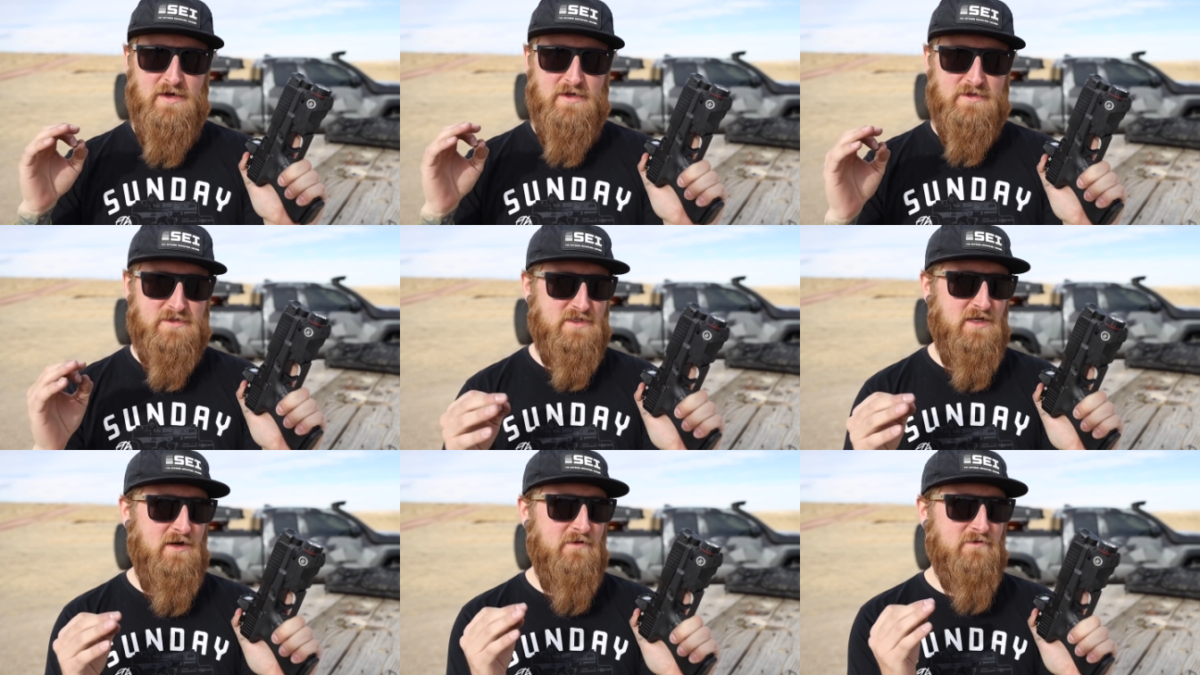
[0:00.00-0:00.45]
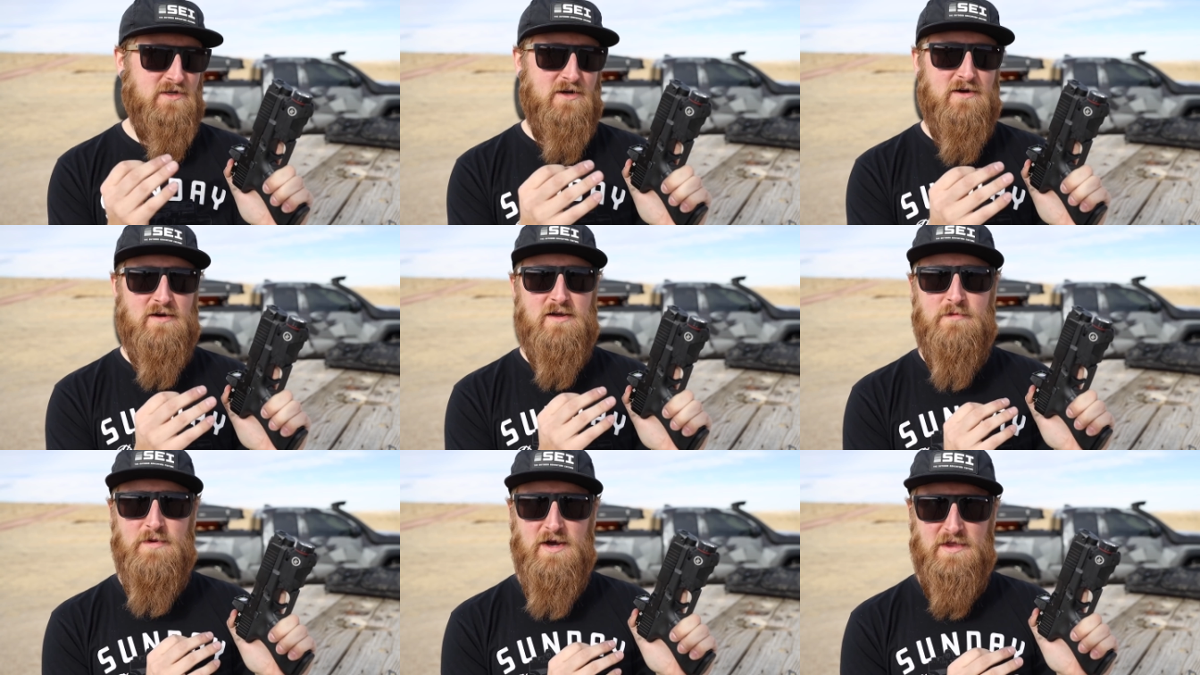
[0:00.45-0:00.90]
instead of
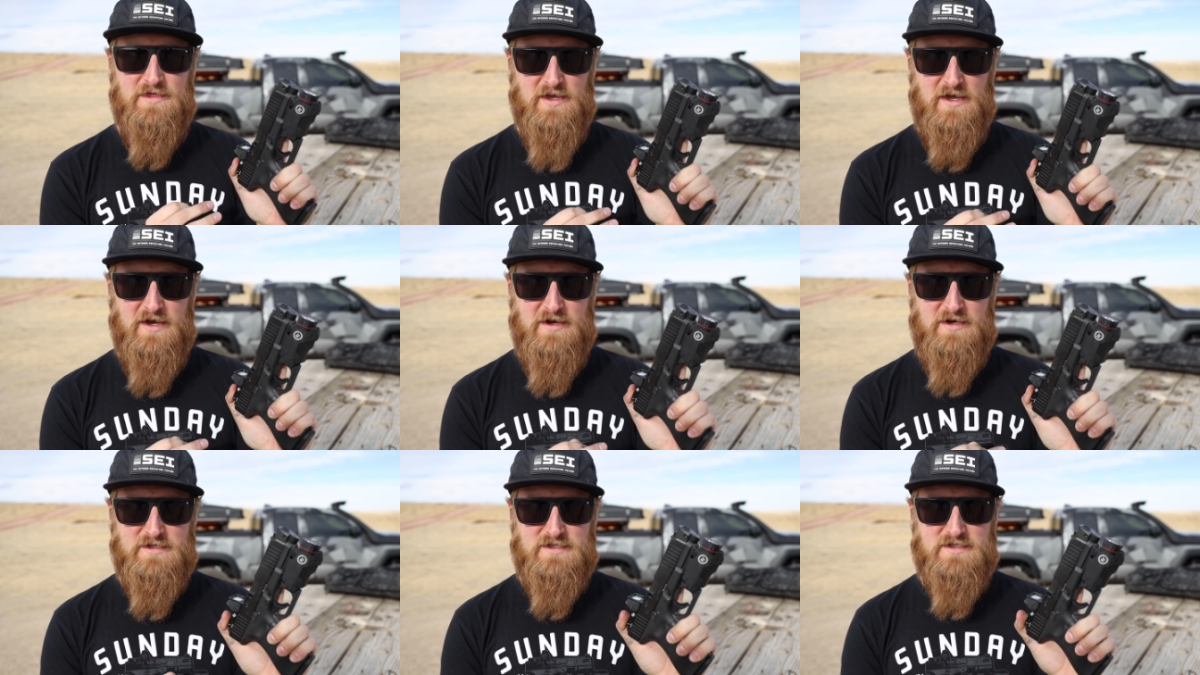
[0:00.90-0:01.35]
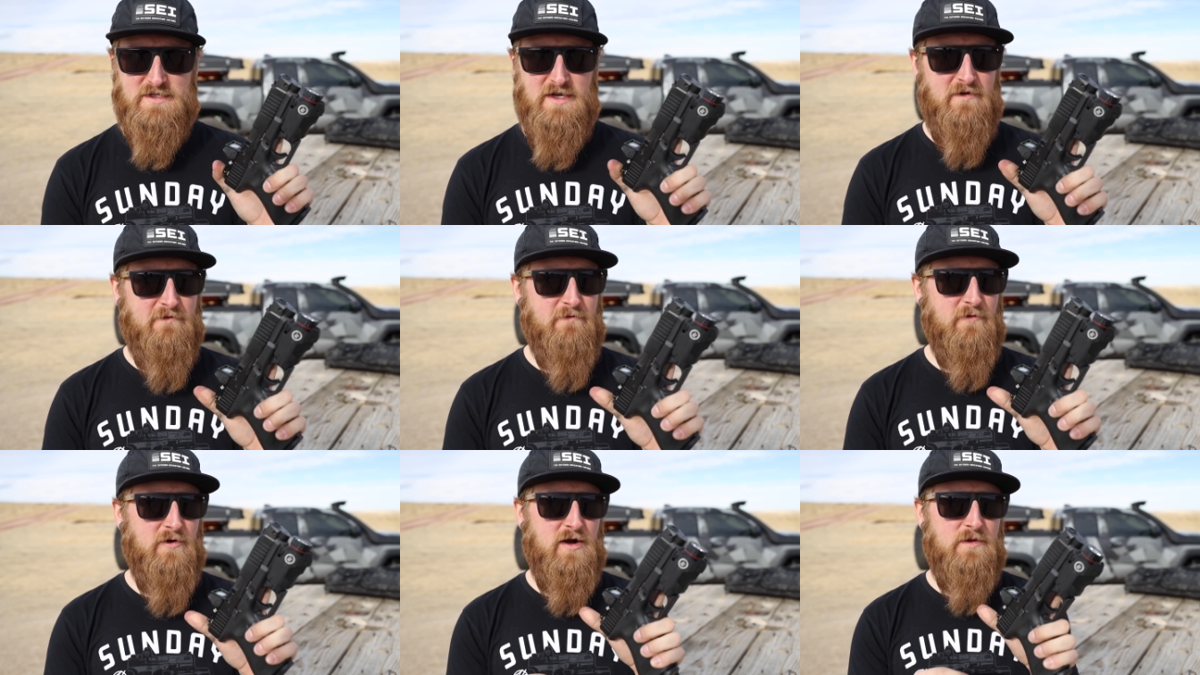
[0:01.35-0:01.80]
talking about the gun
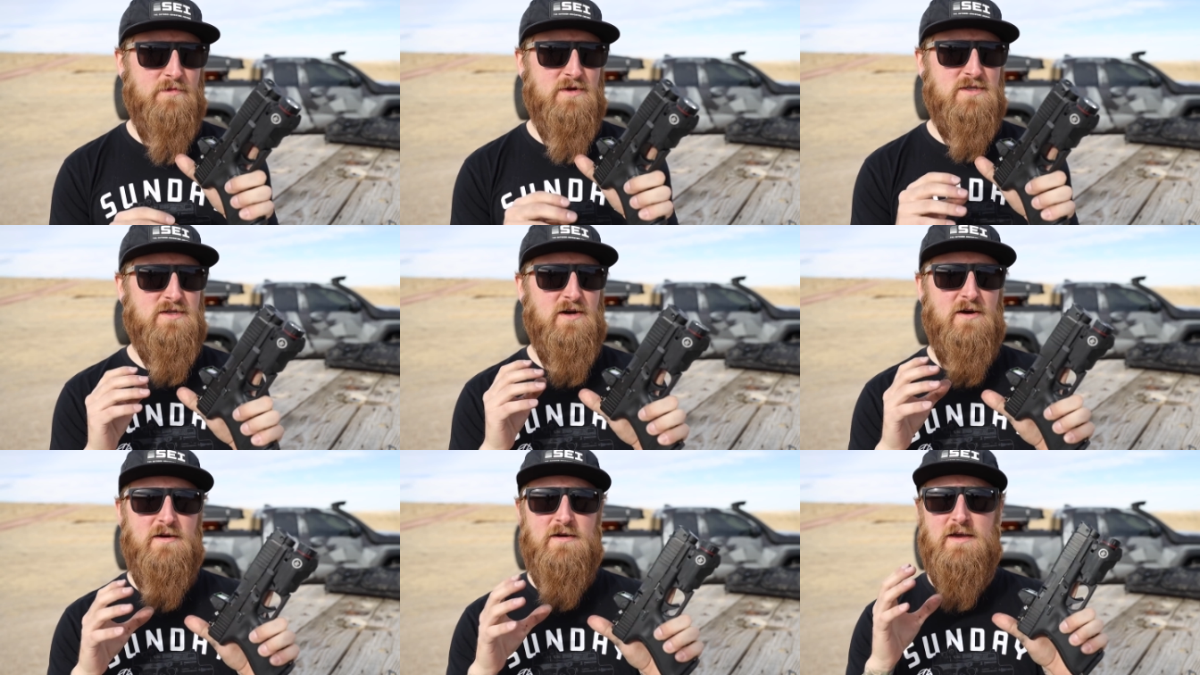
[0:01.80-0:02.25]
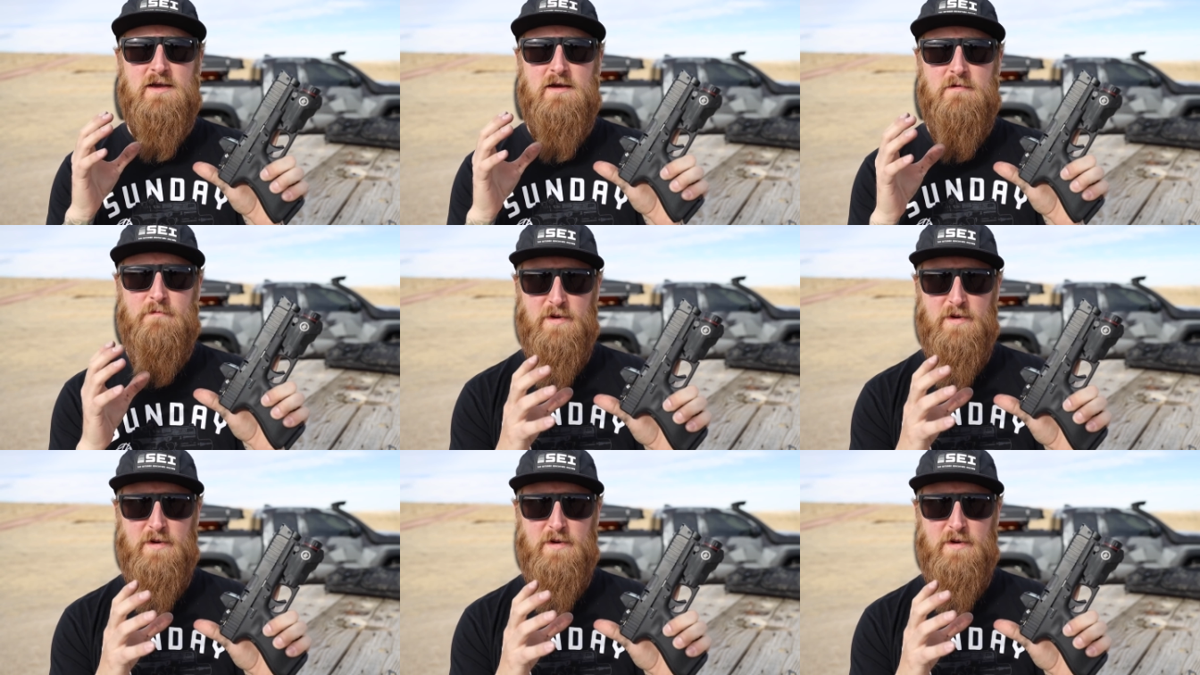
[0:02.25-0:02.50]
itself, we're going to be talking